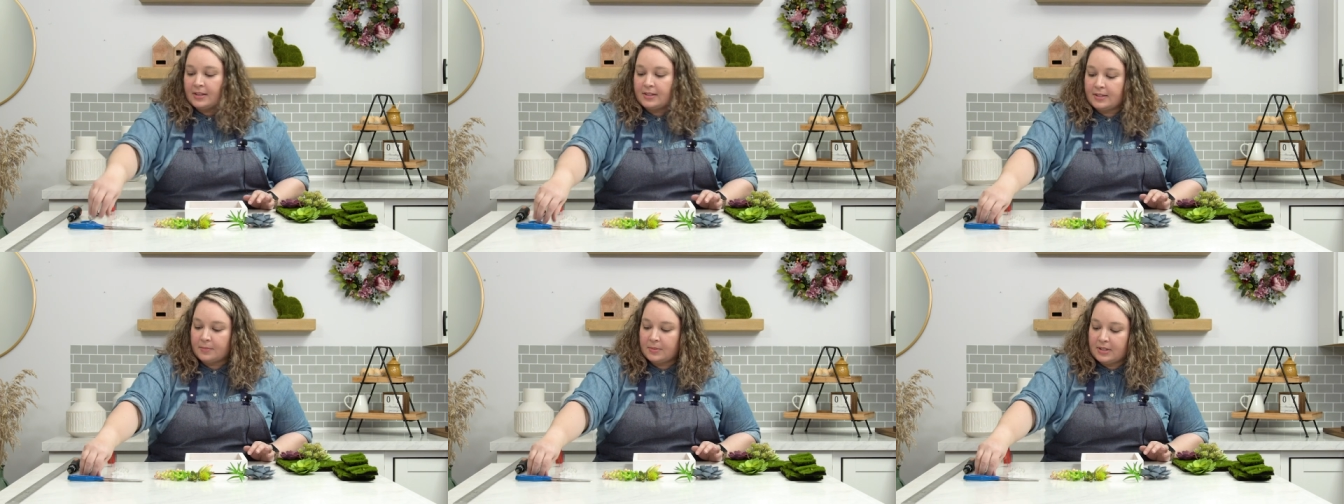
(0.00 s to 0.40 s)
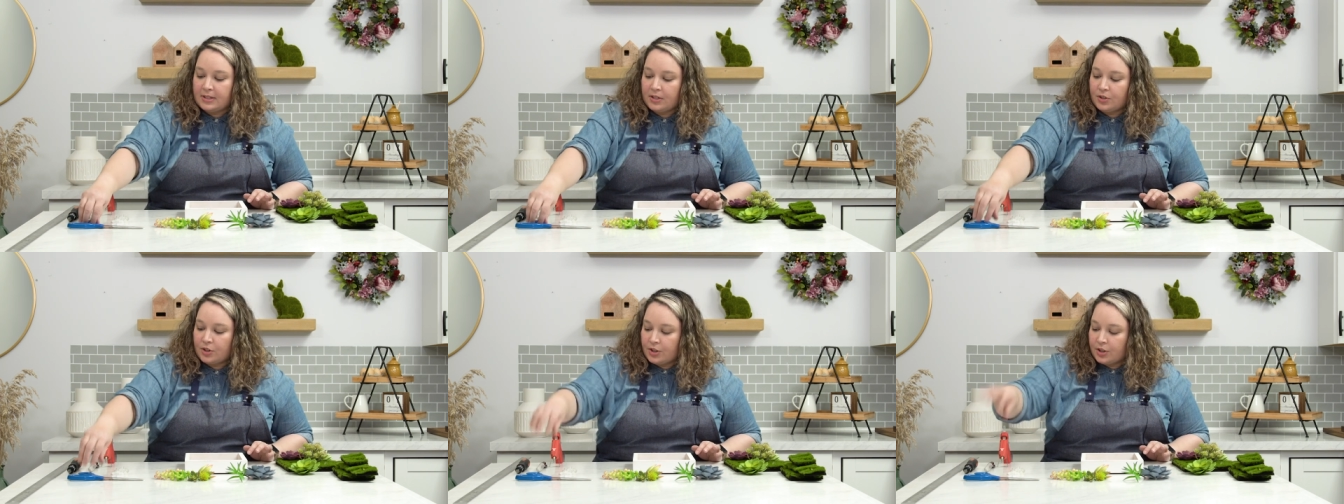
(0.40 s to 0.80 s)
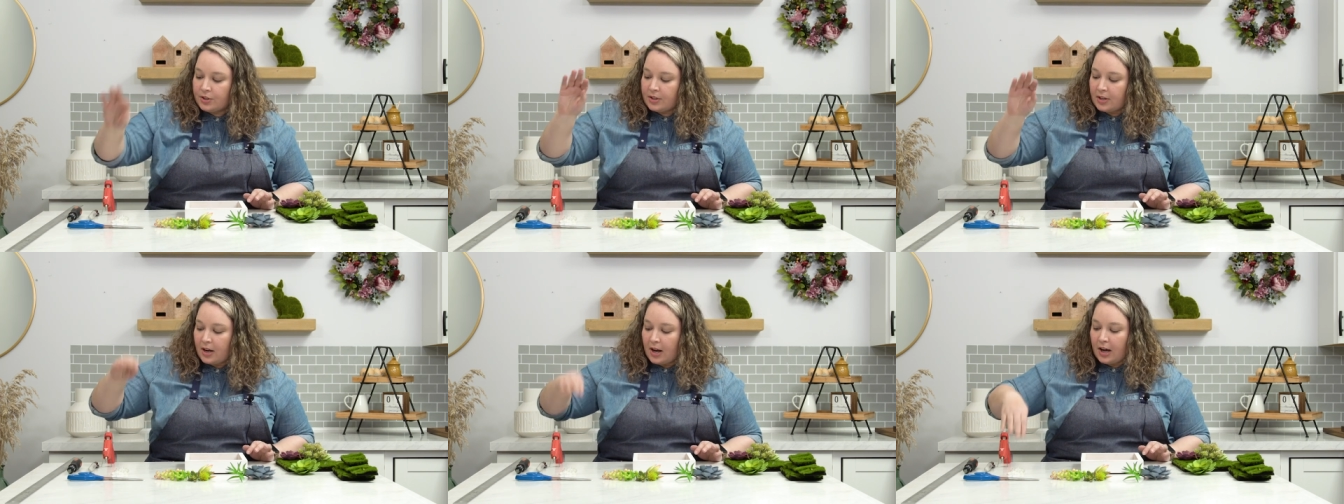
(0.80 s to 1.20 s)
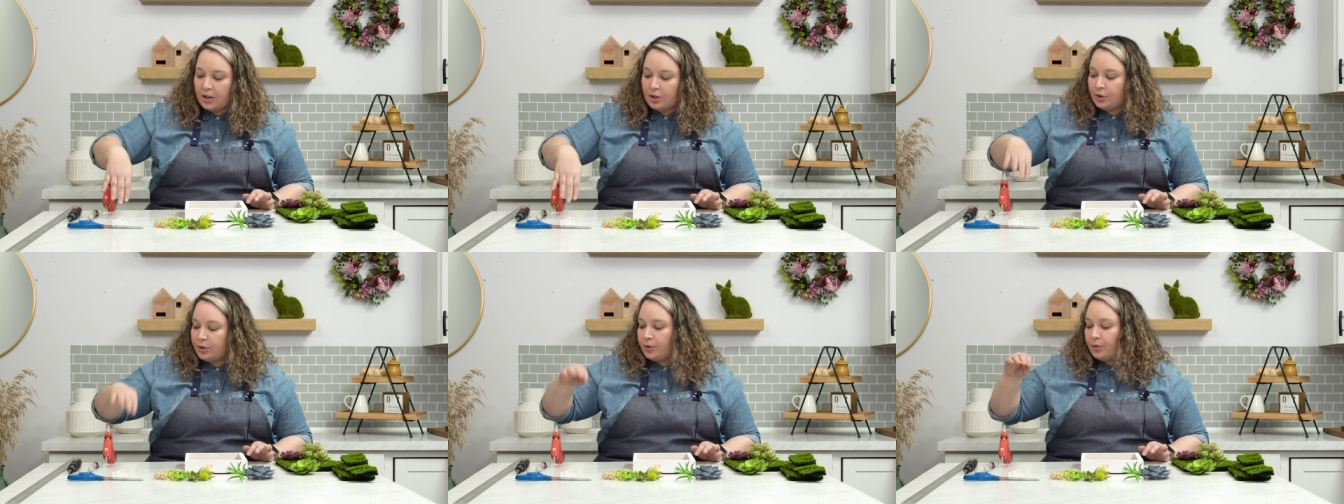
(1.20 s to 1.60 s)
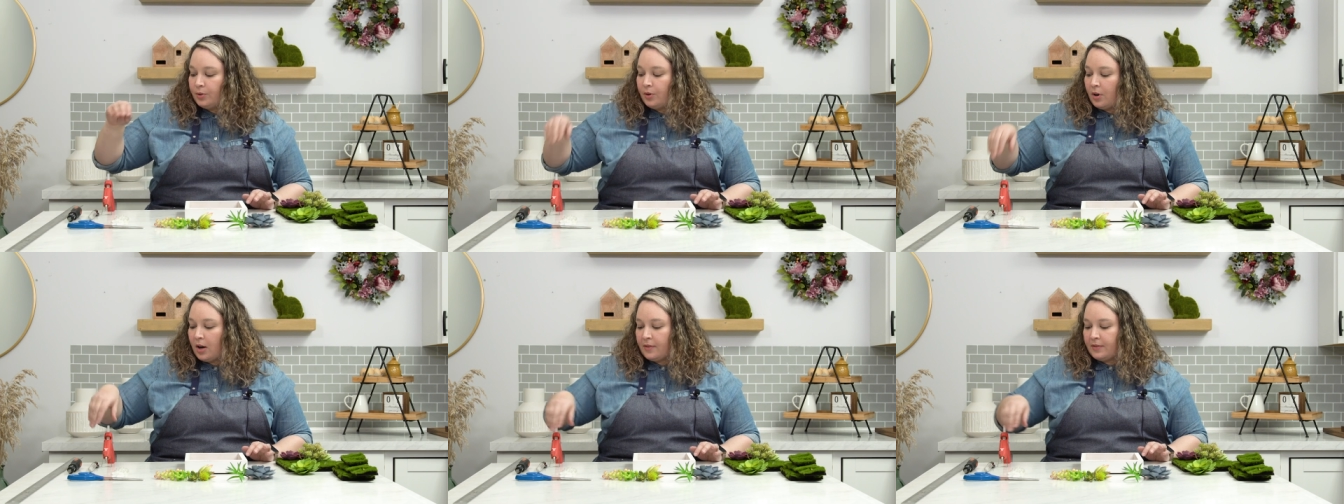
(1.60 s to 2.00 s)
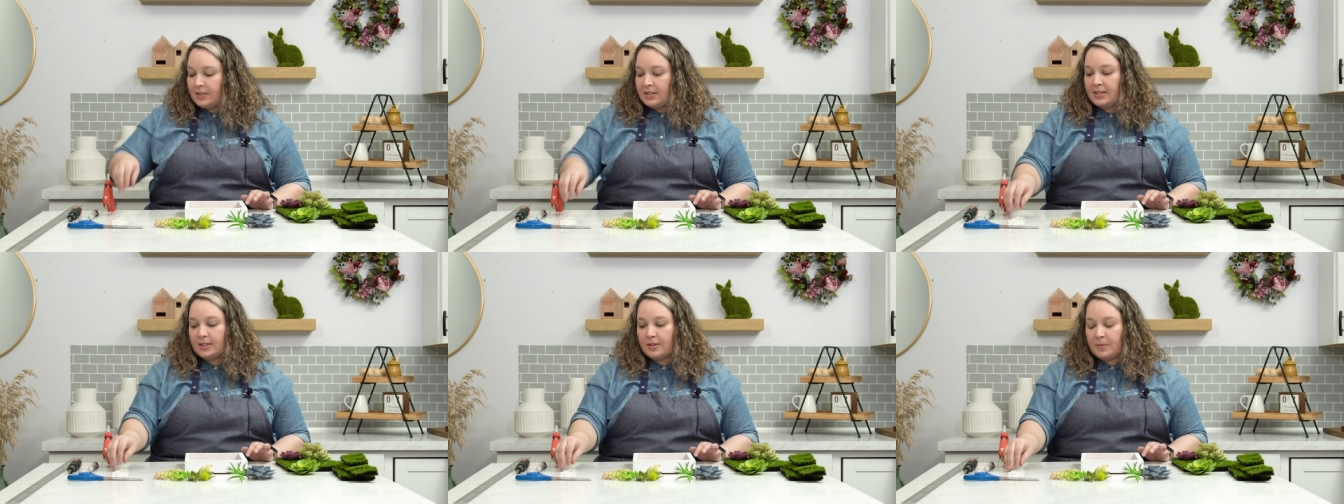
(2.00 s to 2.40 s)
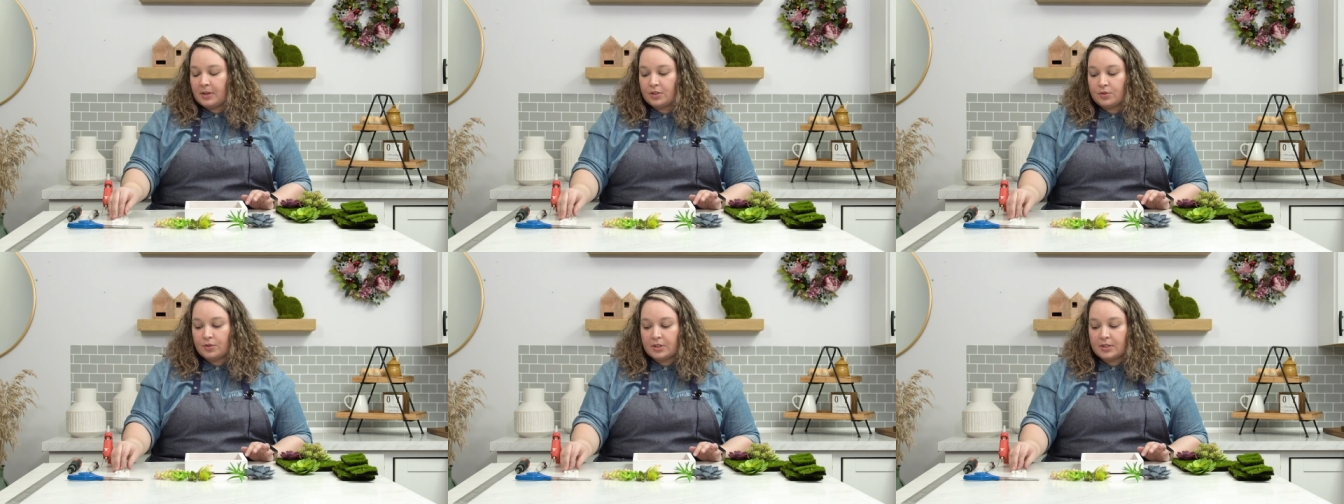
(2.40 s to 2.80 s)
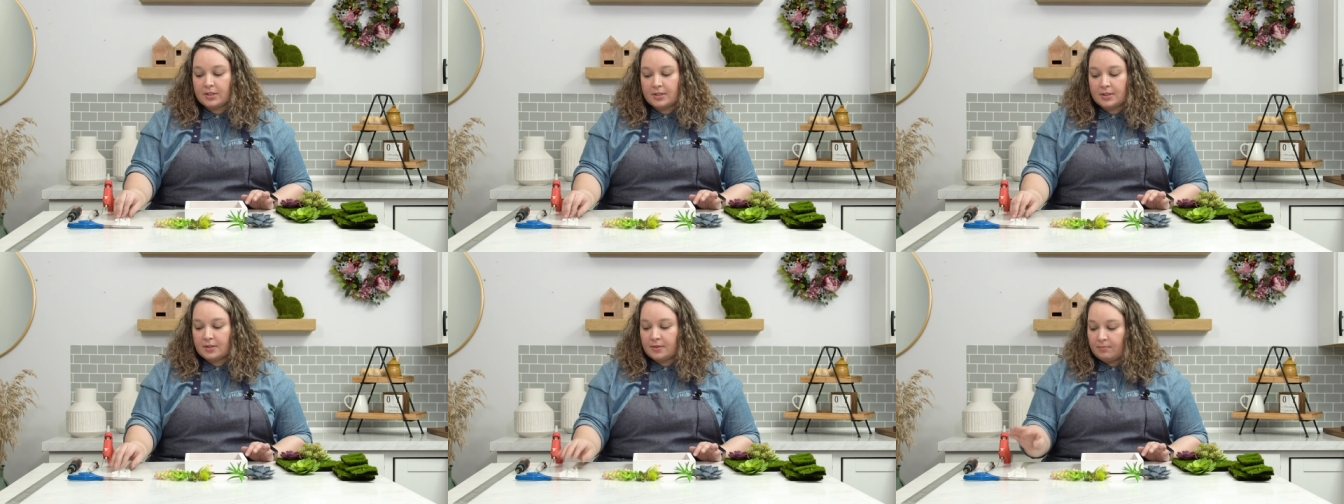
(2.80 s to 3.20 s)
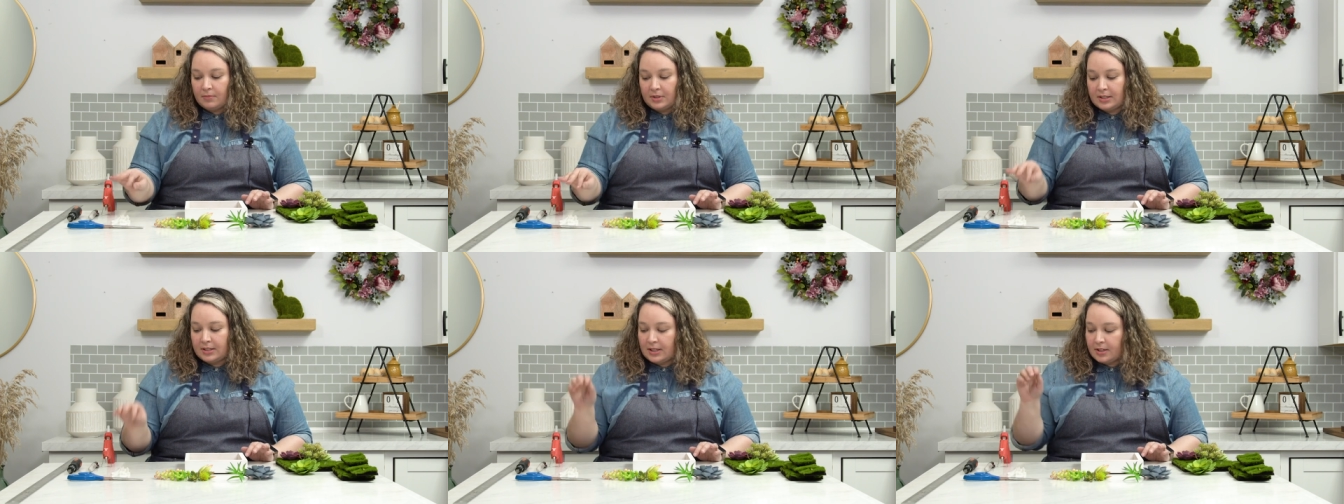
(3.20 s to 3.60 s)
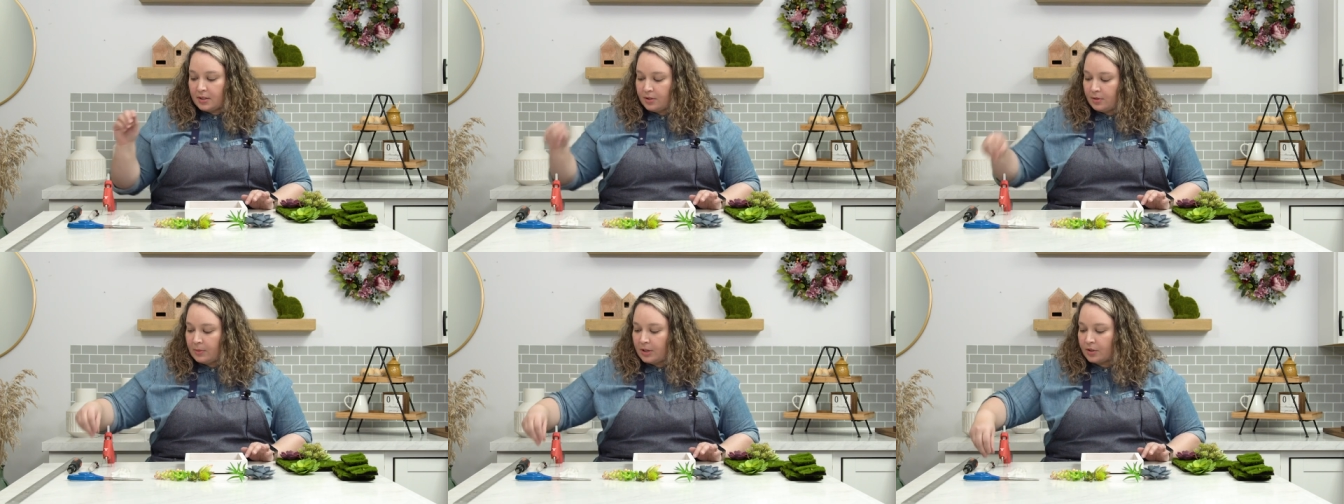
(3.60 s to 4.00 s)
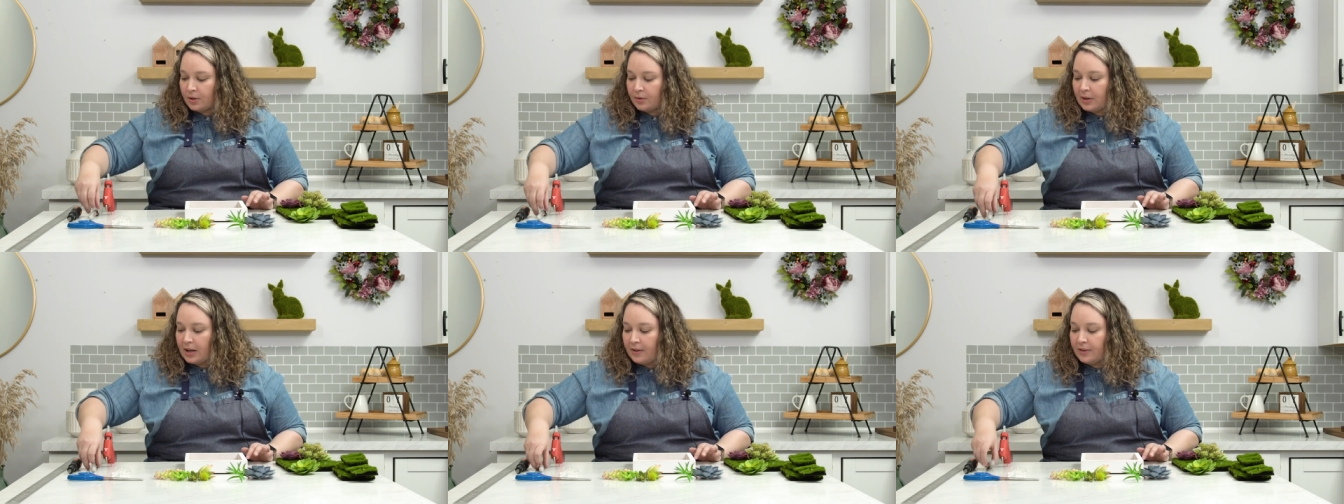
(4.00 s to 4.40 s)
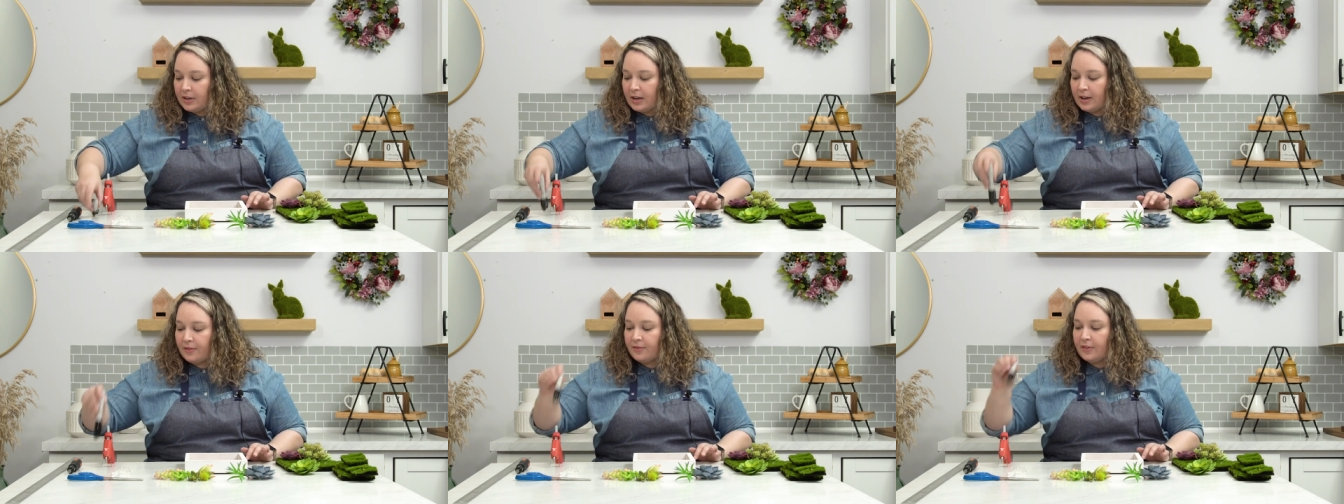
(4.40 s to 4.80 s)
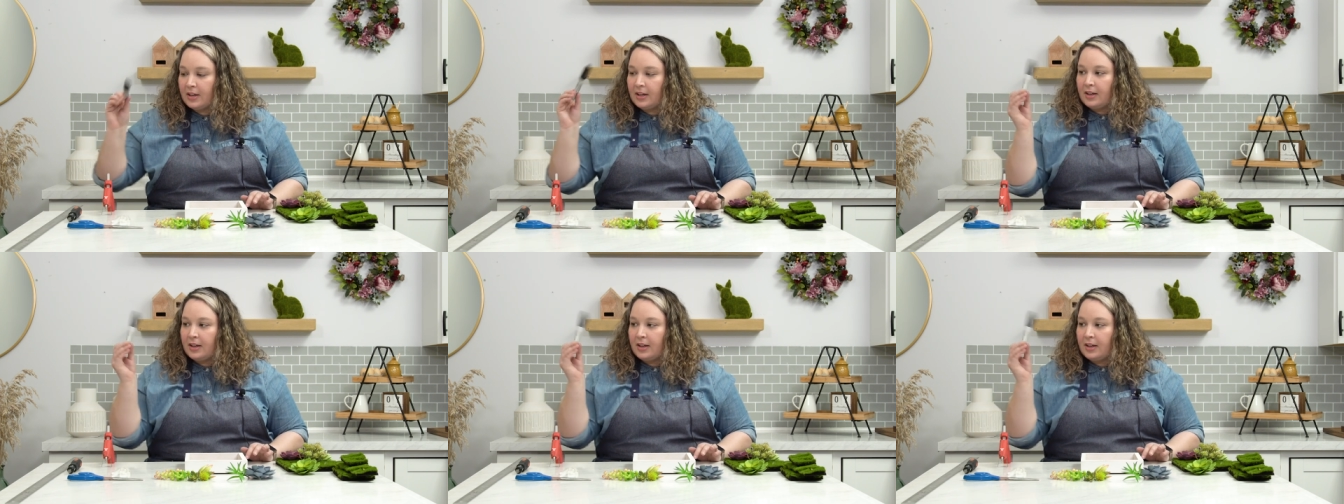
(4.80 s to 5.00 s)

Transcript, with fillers: some scissors, hot glue, obviously some extra sticks to make sure we have enough,